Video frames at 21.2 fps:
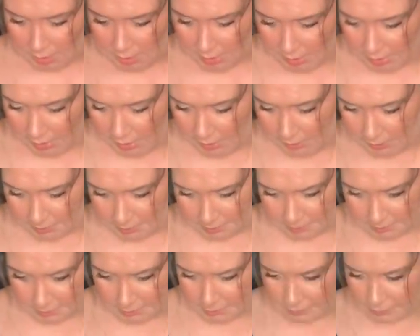Um,
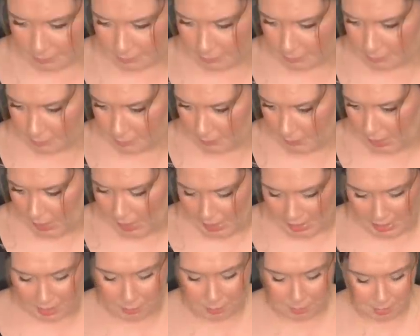
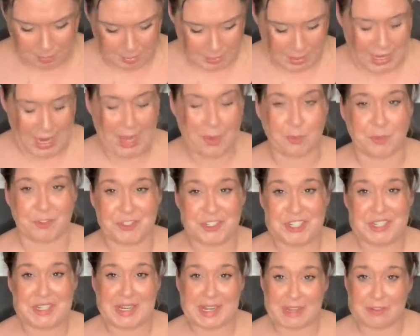I will, I
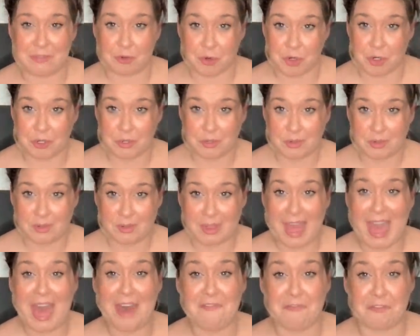will never,
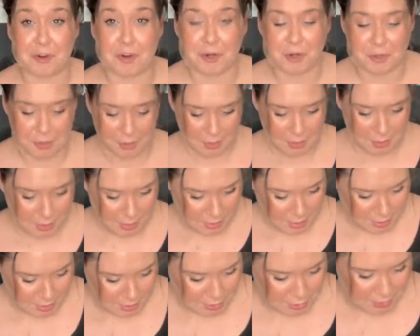ever
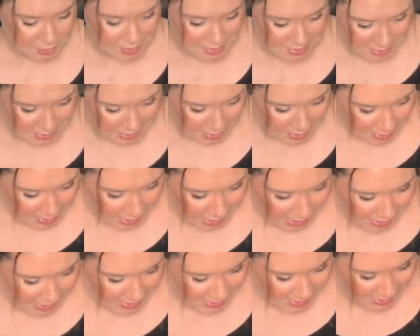do this again.
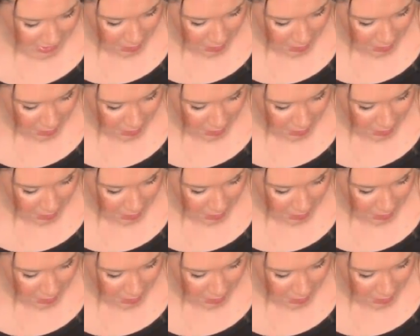I